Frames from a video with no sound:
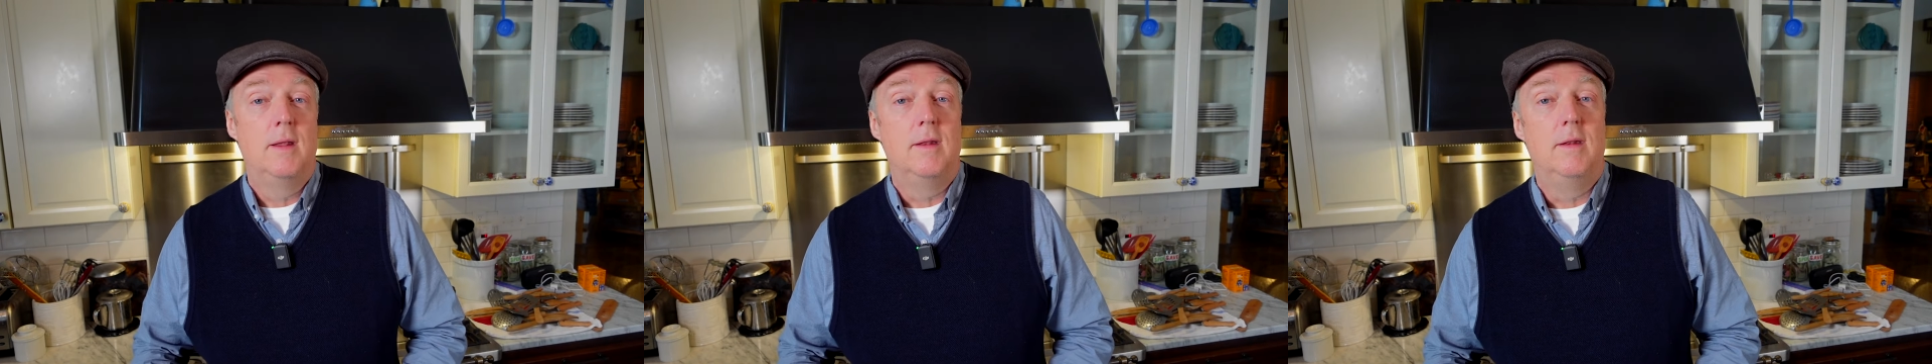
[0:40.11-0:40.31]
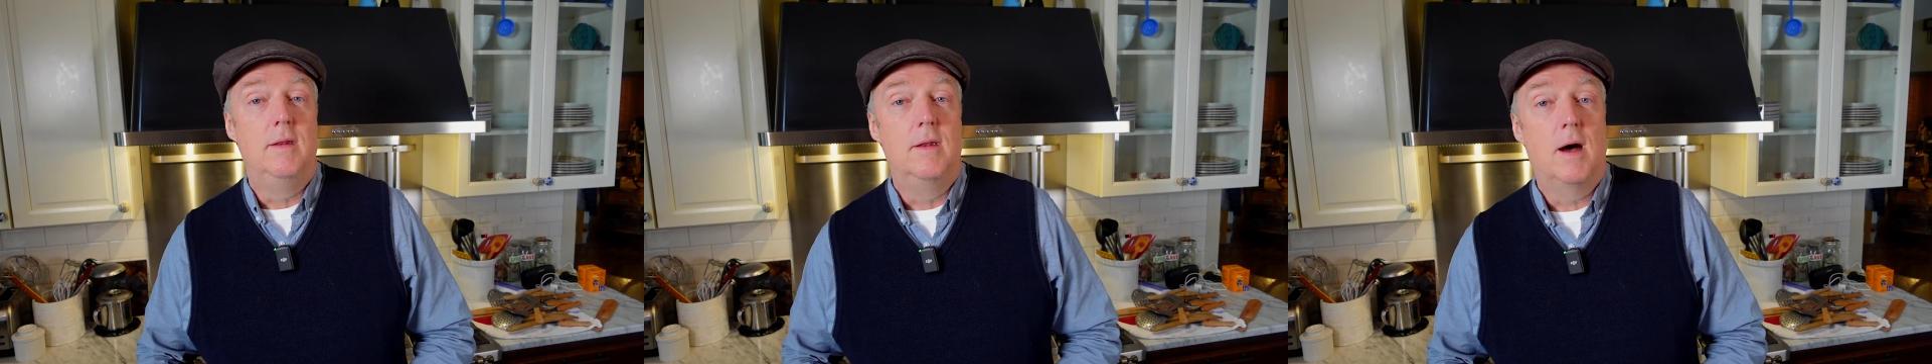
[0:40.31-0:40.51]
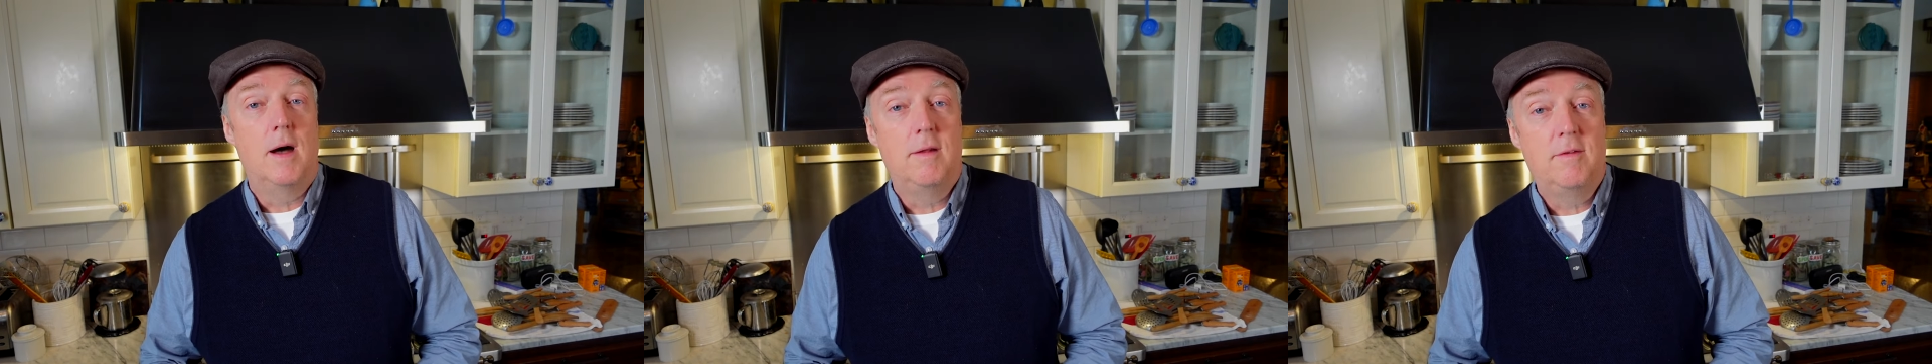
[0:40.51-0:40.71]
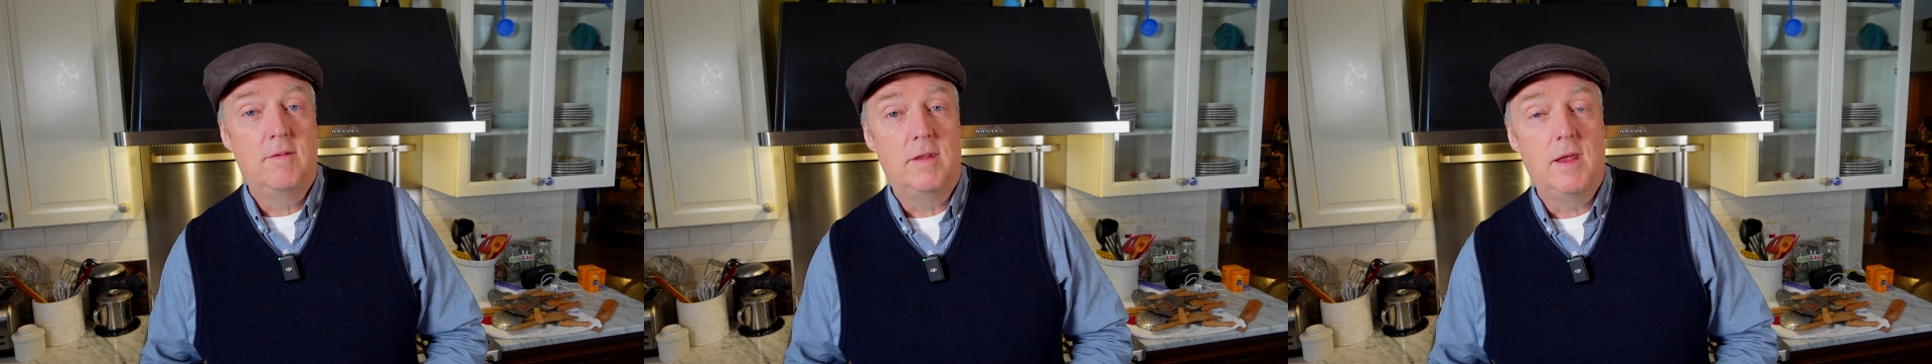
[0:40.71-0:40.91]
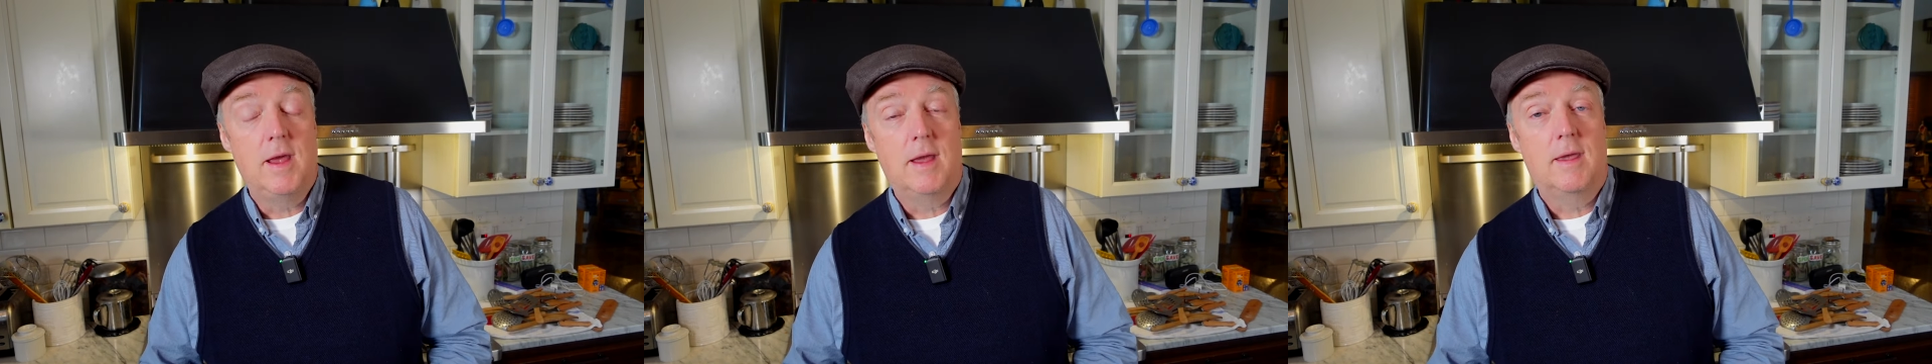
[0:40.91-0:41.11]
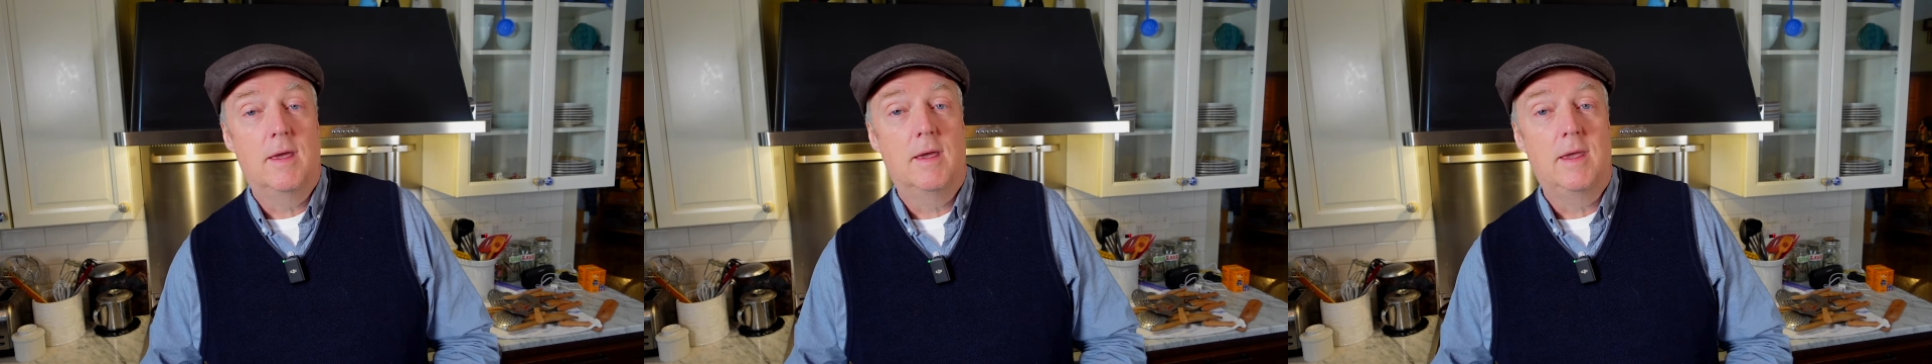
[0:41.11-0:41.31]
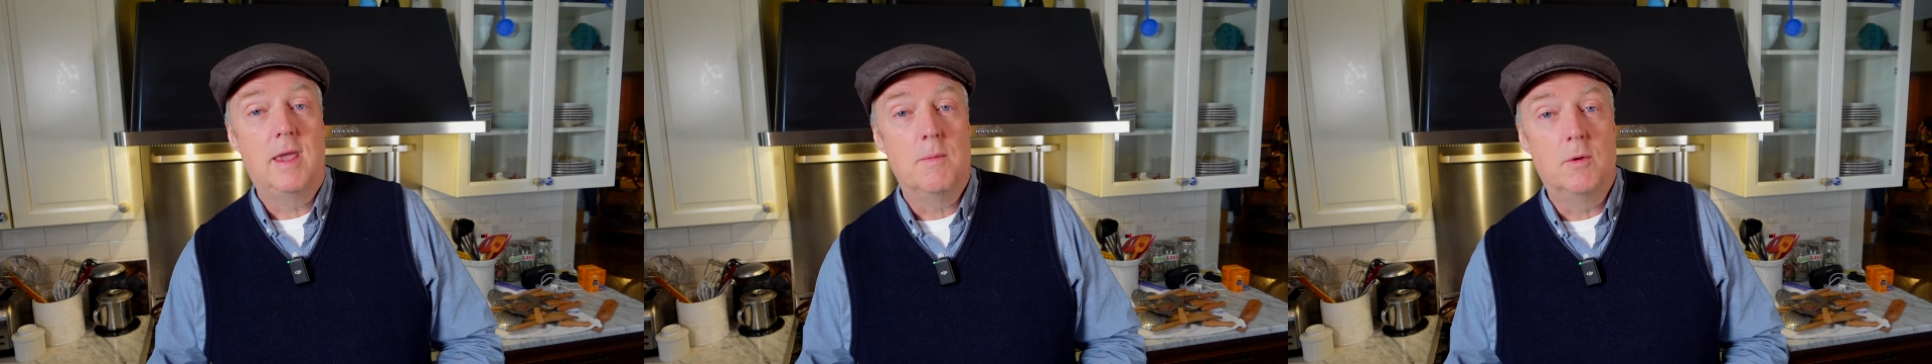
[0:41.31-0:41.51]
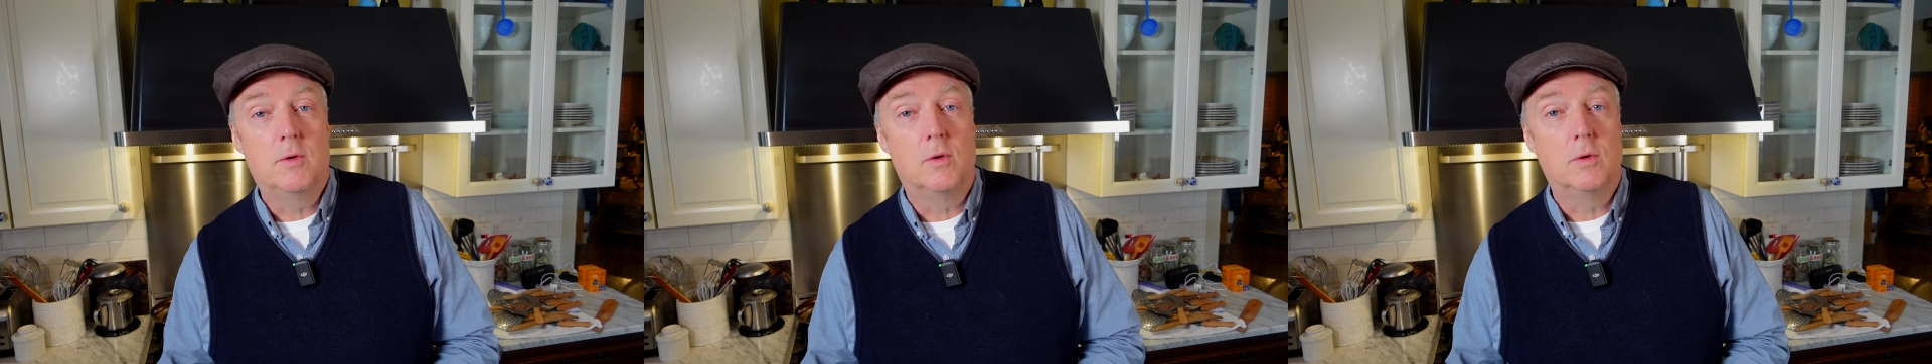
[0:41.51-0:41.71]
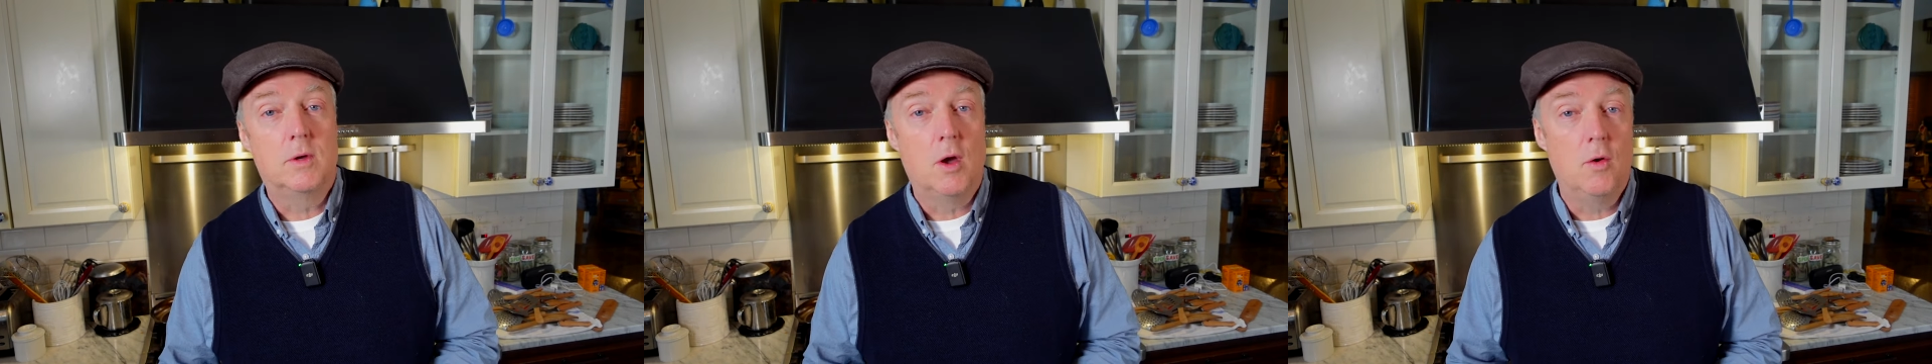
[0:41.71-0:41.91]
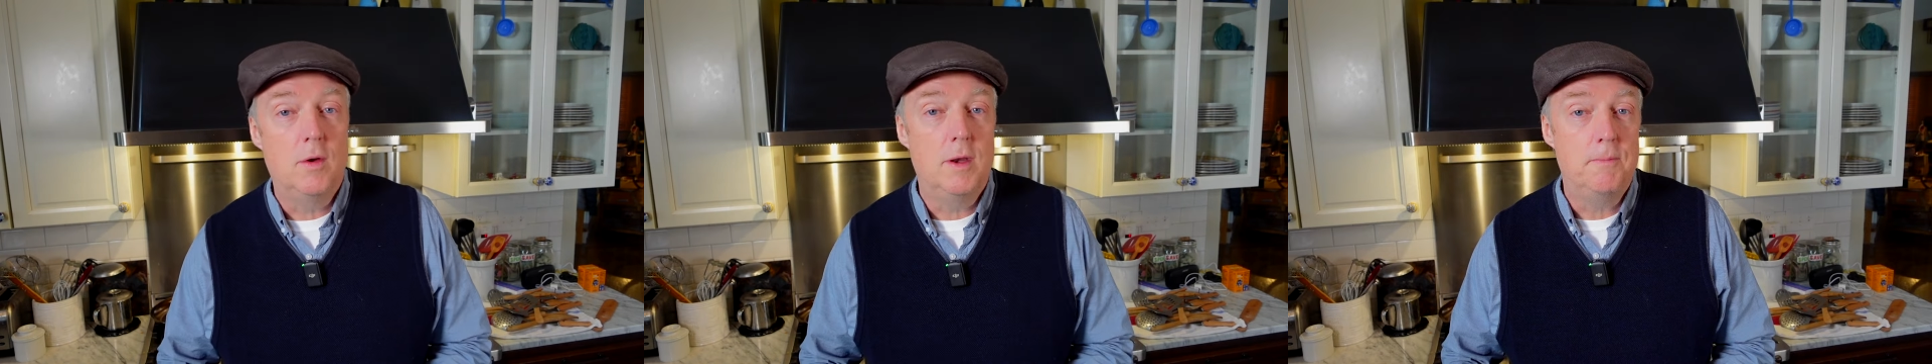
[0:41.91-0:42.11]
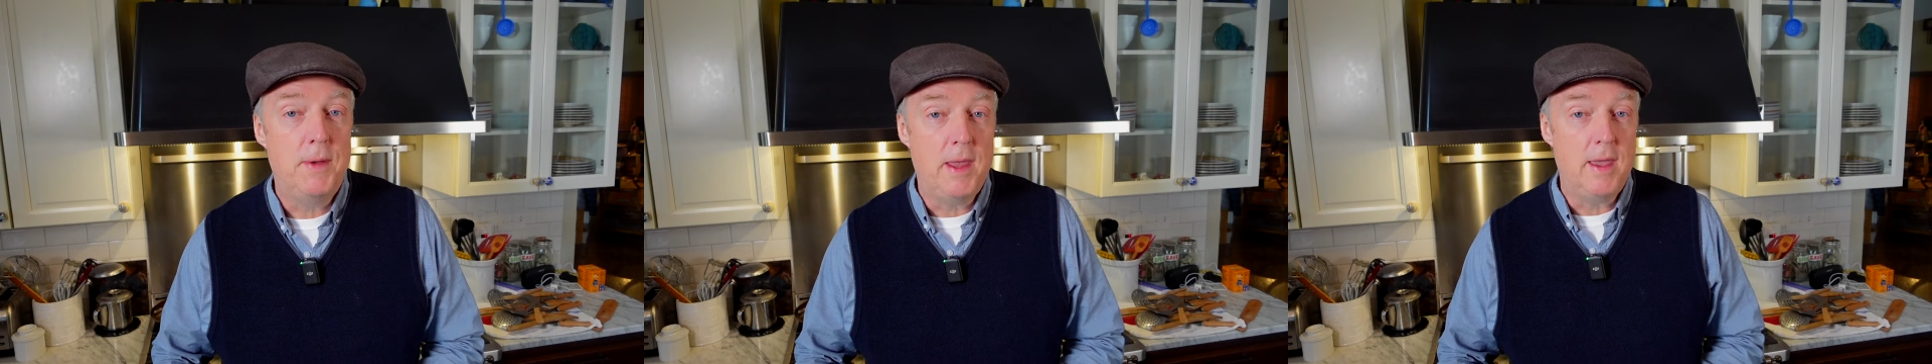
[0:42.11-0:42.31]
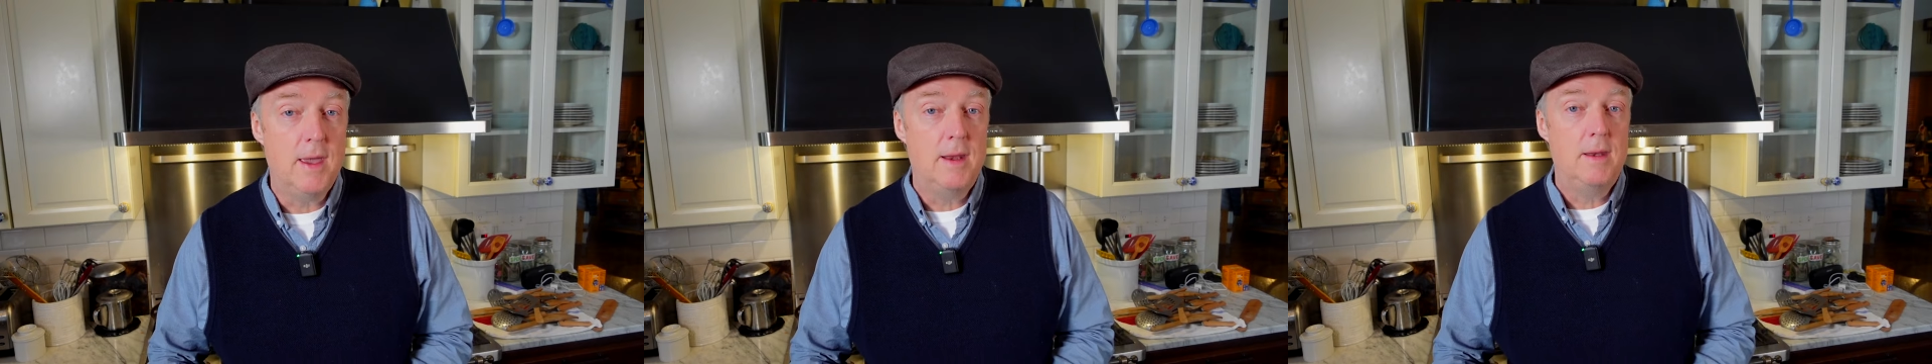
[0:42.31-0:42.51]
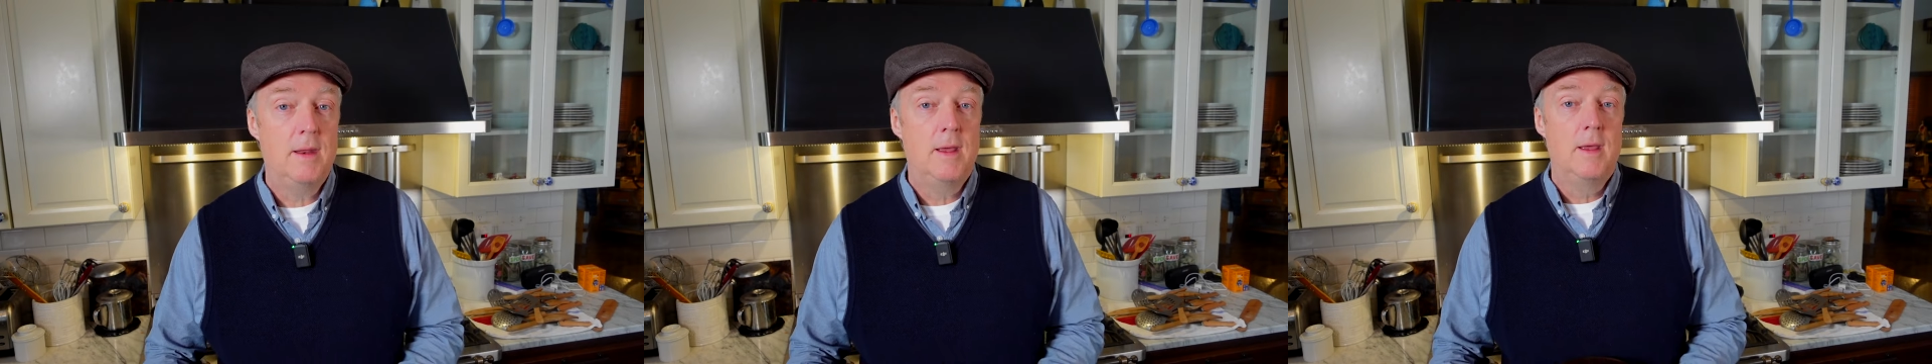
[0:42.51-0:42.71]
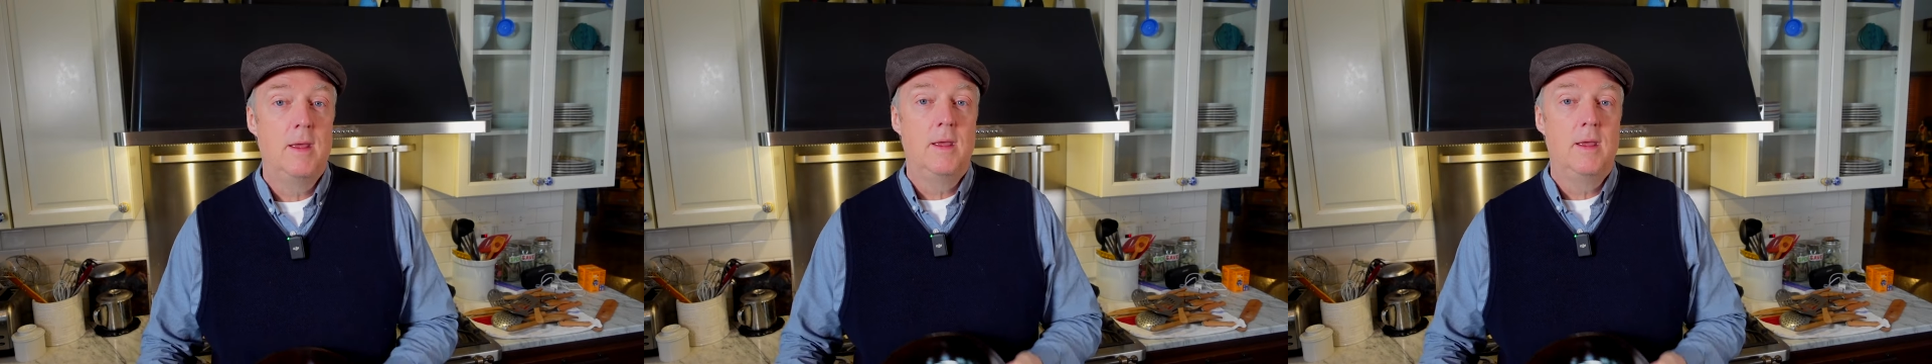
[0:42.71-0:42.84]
non-stick chemical coated pan